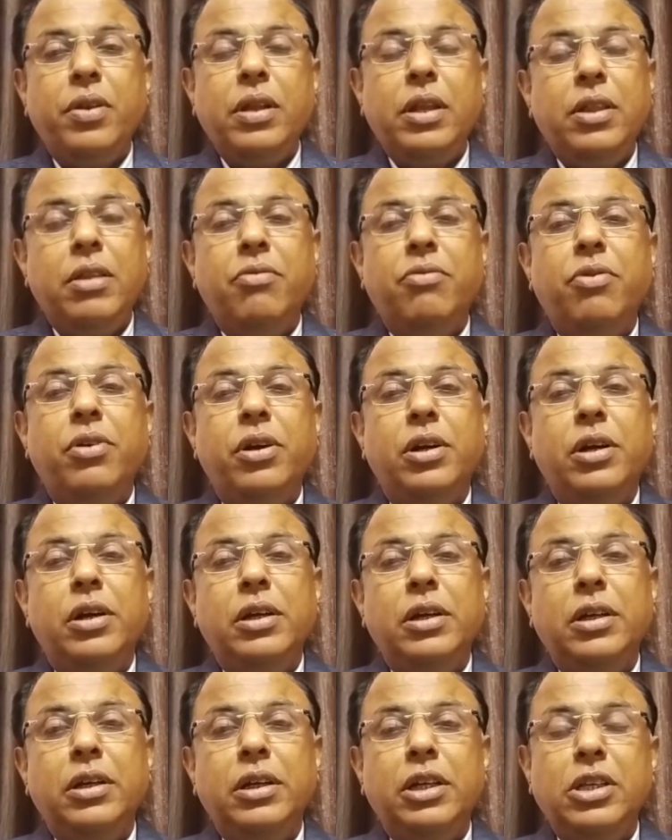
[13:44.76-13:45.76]
in the world
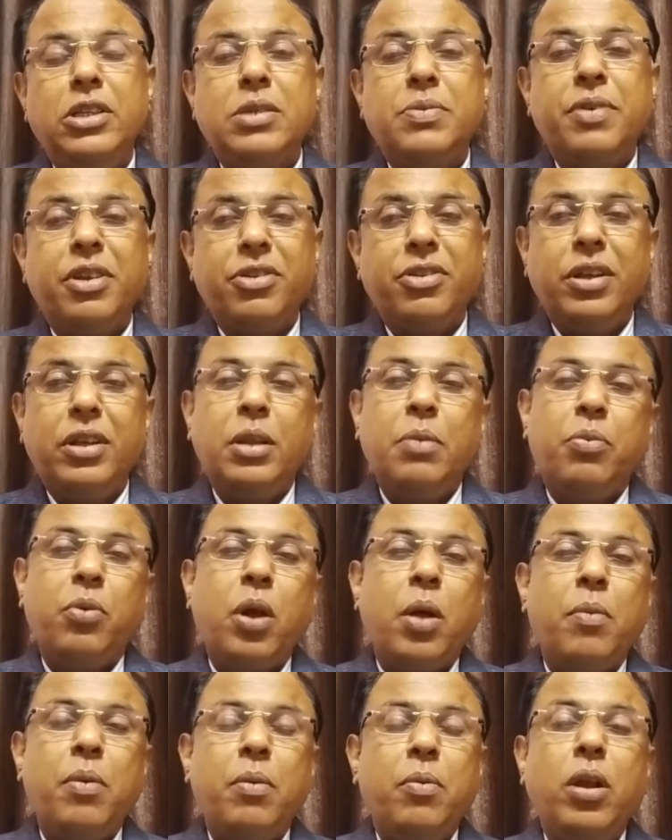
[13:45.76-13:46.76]
is facing the
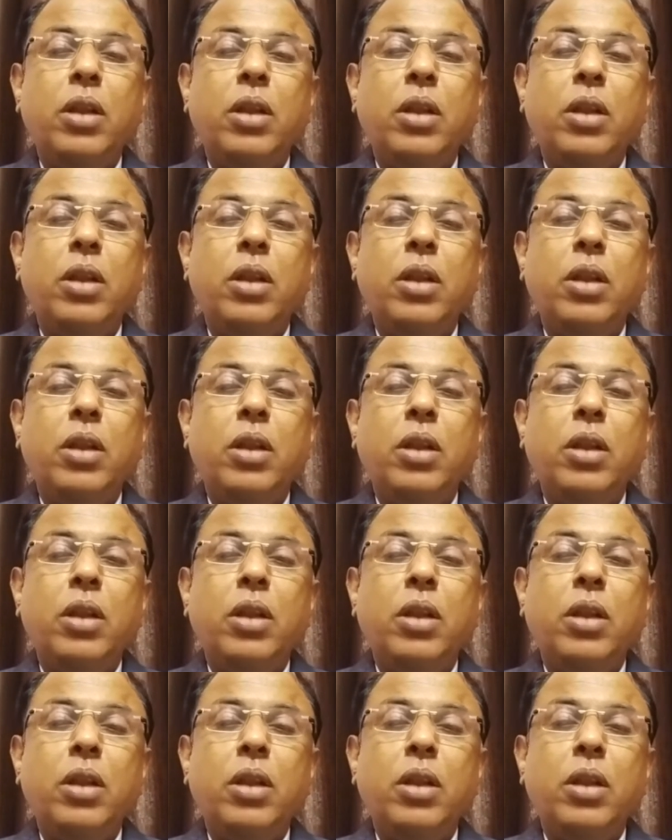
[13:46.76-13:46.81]
problem.